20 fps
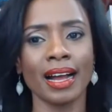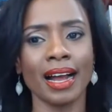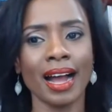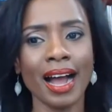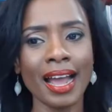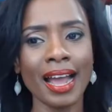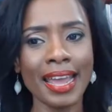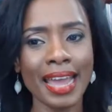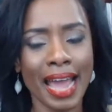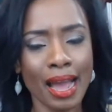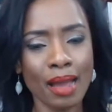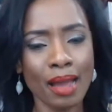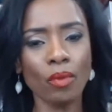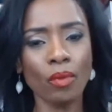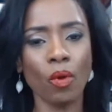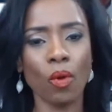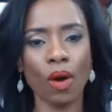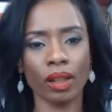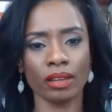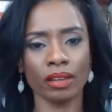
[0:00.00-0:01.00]
I am
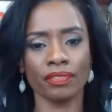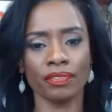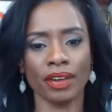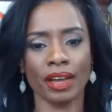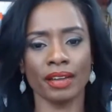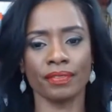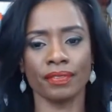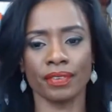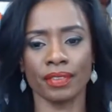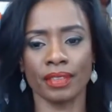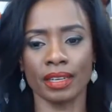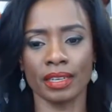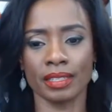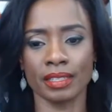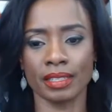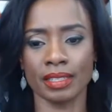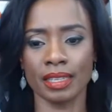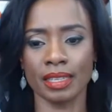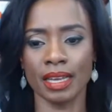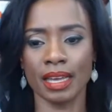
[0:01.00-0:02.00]
qualified for this.
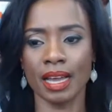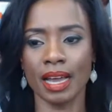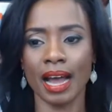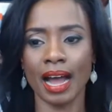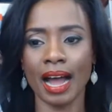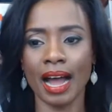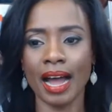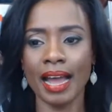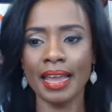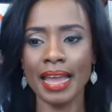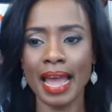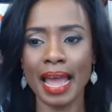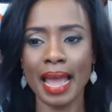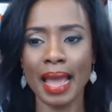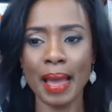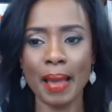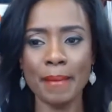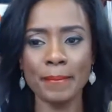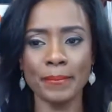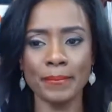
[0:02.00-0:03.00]
I
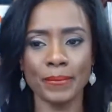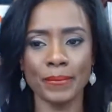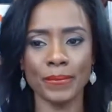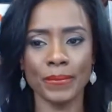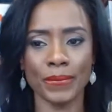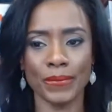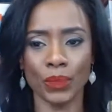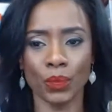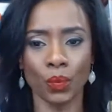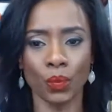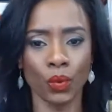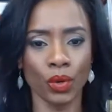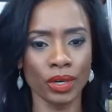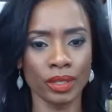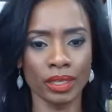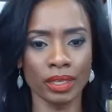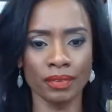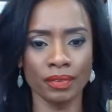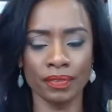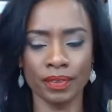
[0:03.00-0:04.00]
am
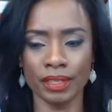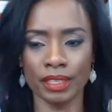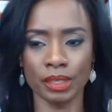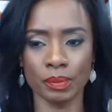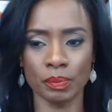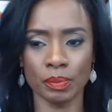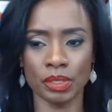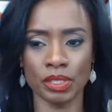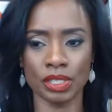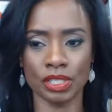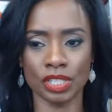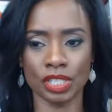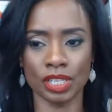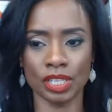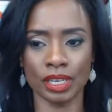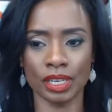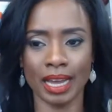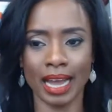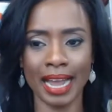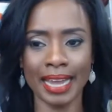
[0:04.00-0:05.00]
worthy for this
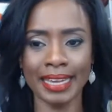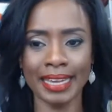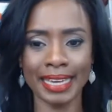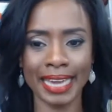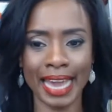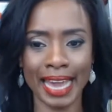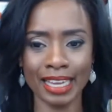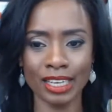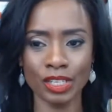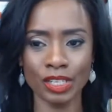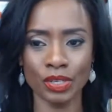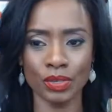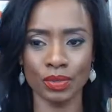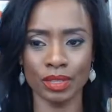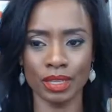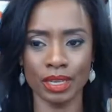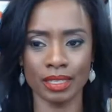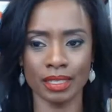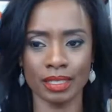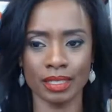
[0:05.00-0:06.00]
position. I can do
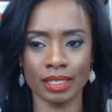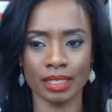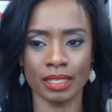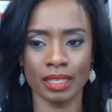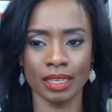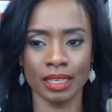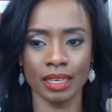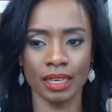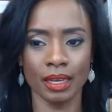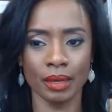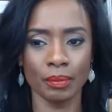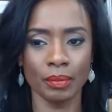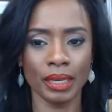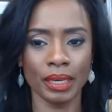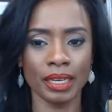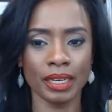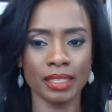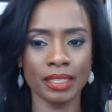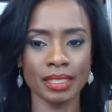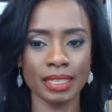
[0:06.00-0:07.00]
this,
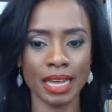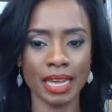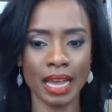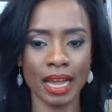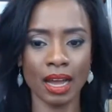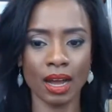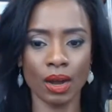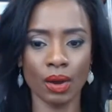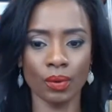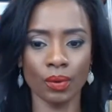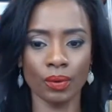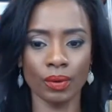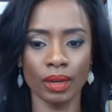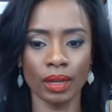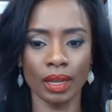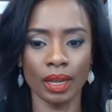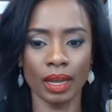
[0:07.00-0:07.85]
because now